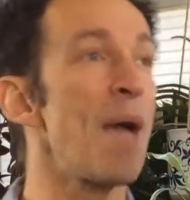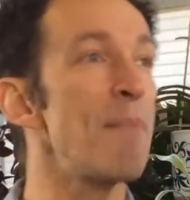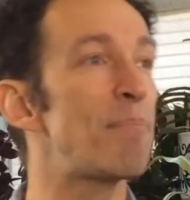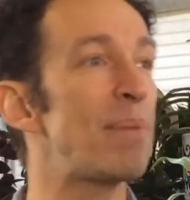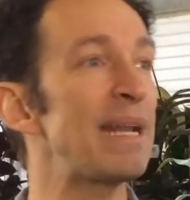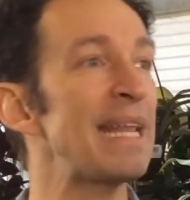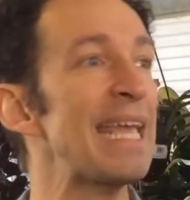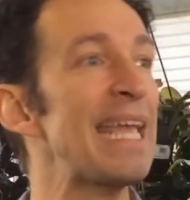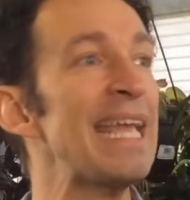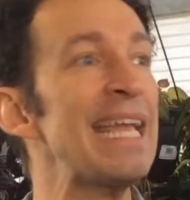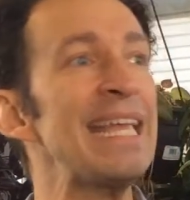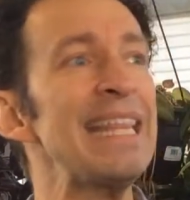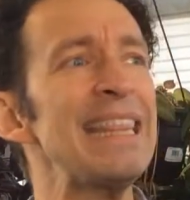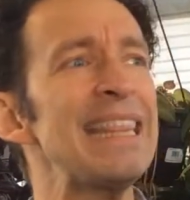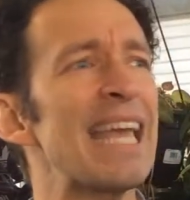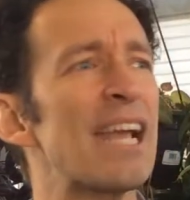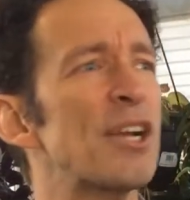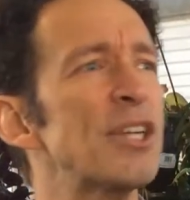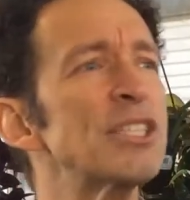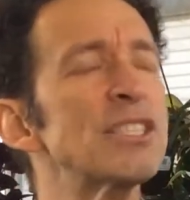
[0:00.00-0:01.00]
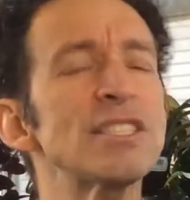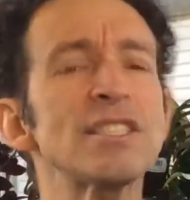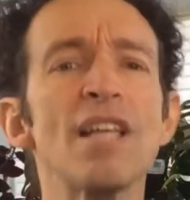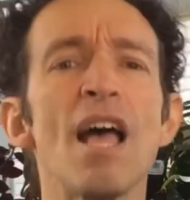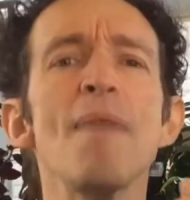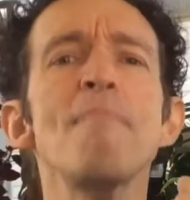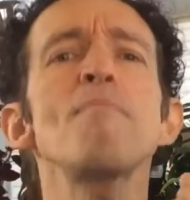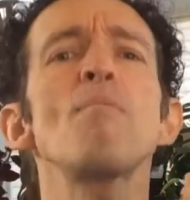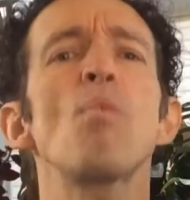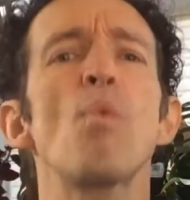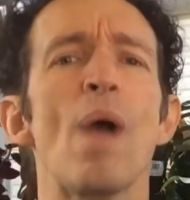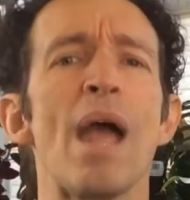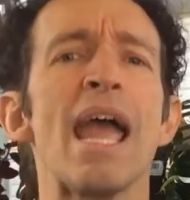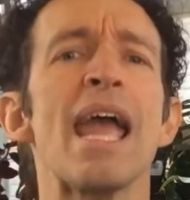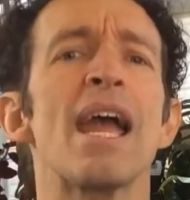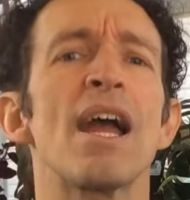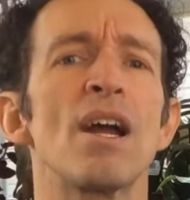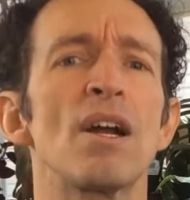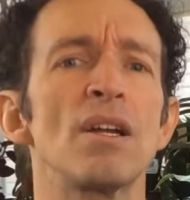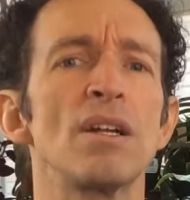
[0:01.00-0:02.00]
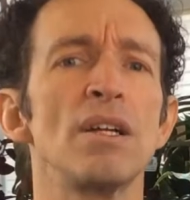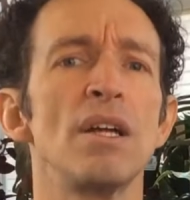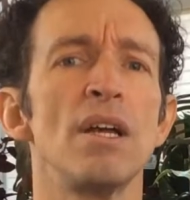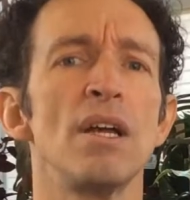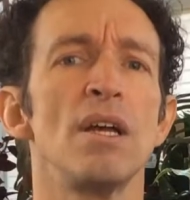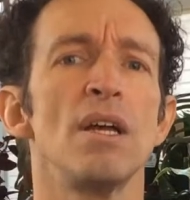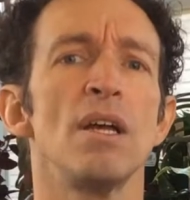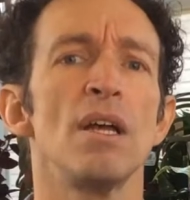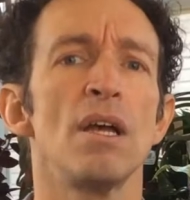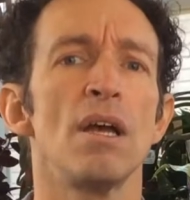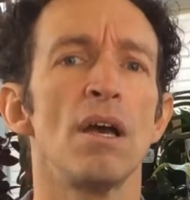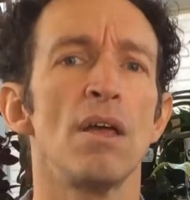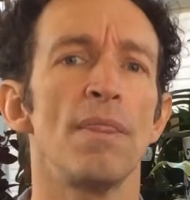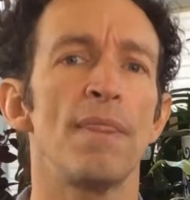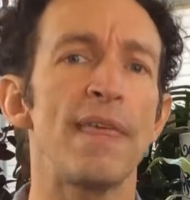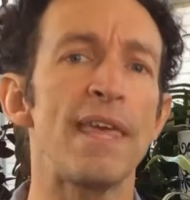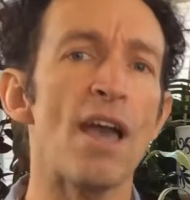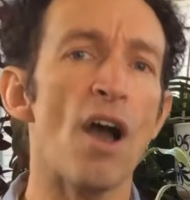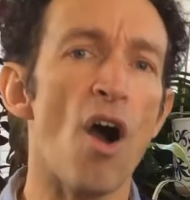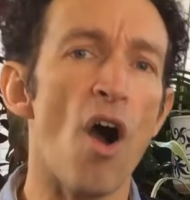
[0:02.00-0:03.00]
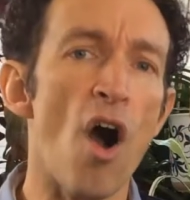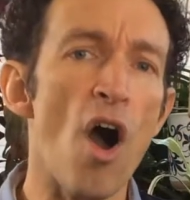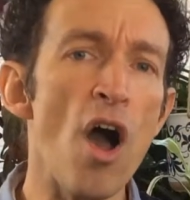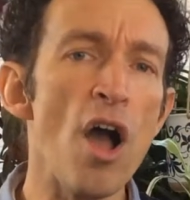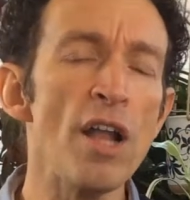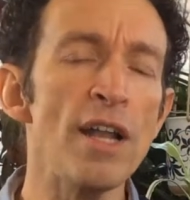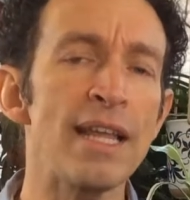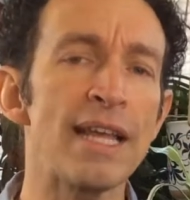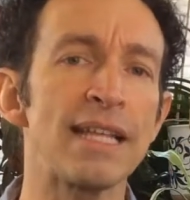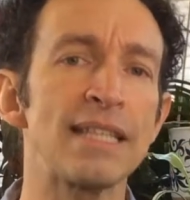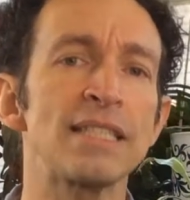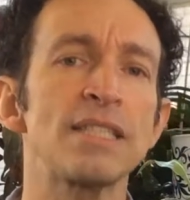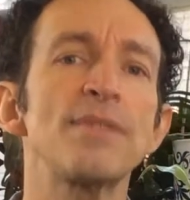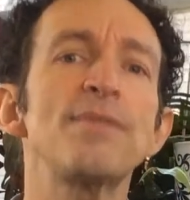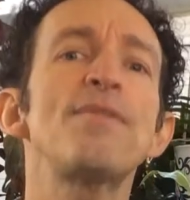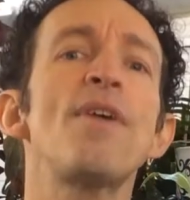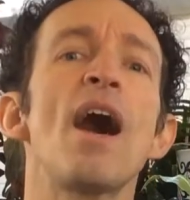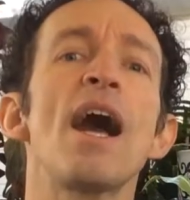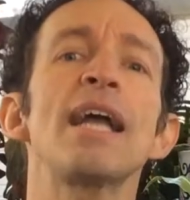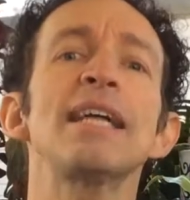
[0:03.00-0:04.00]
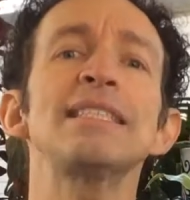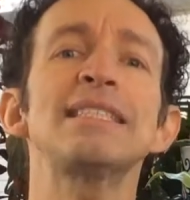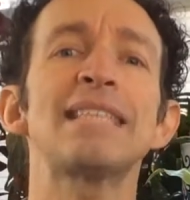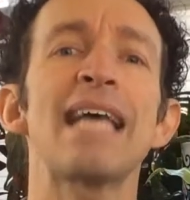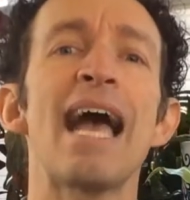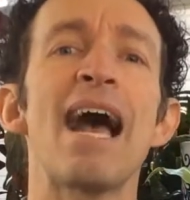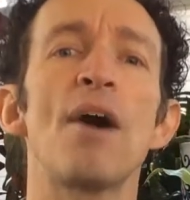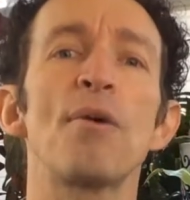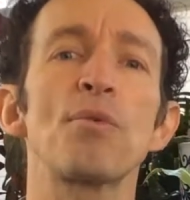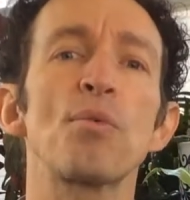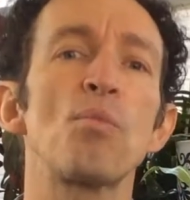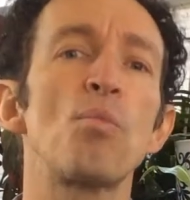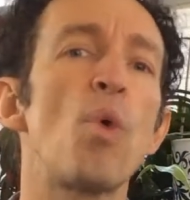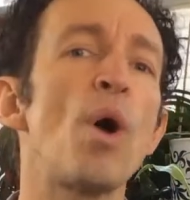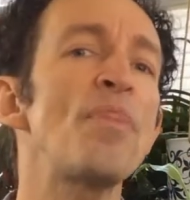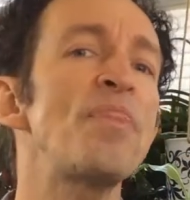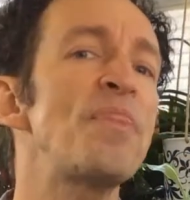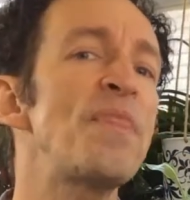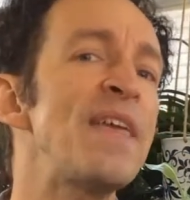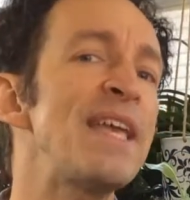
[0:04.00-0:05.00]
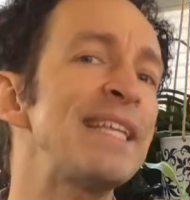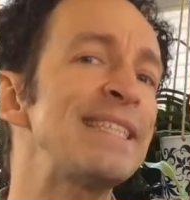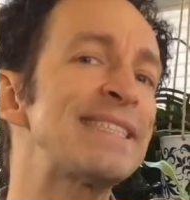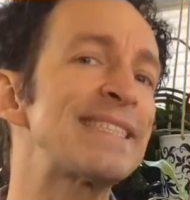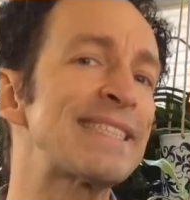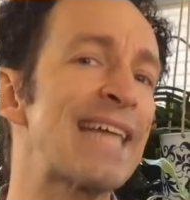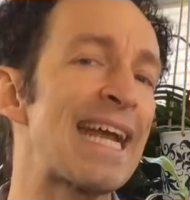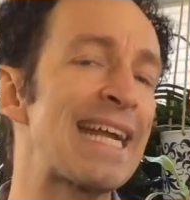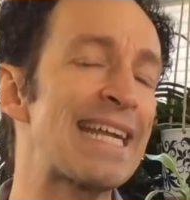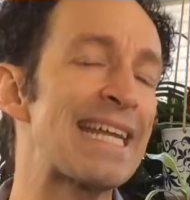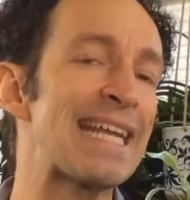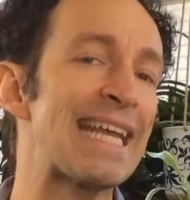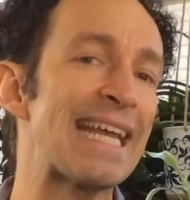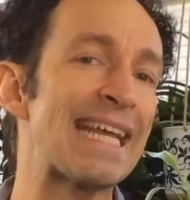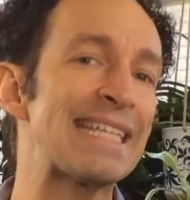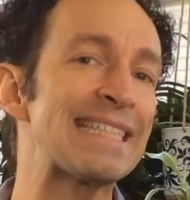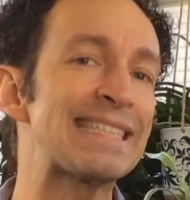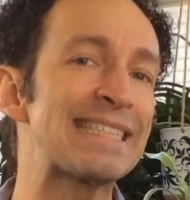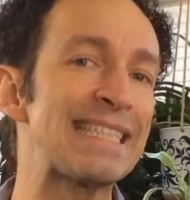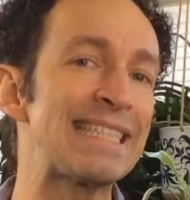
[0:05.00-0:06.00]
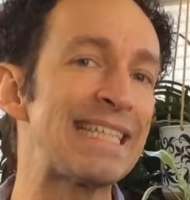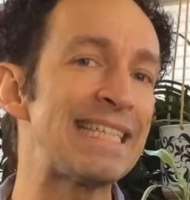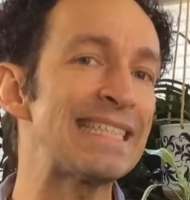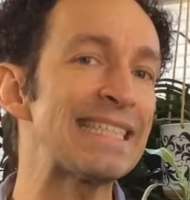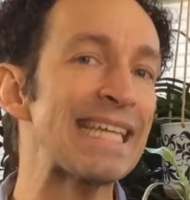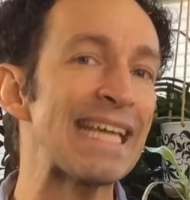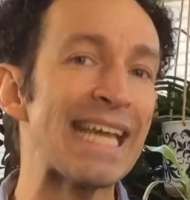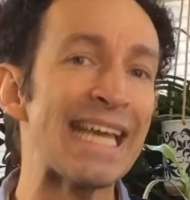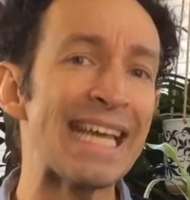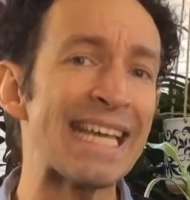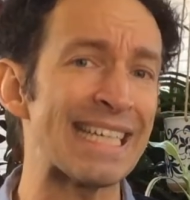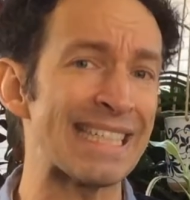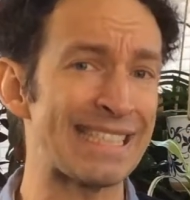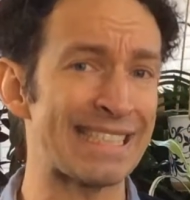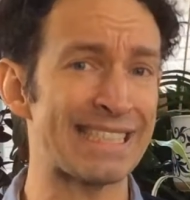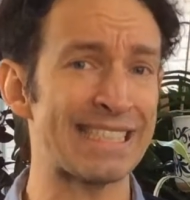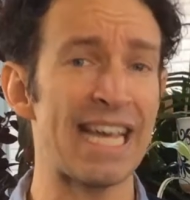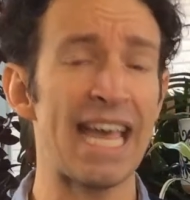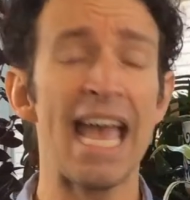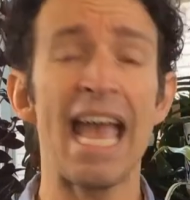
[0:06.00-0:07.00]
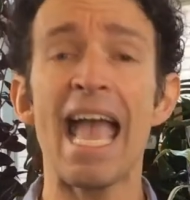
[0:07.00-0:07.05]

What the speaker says: But in there, somewhere, the audience finds out what the inciting incident is.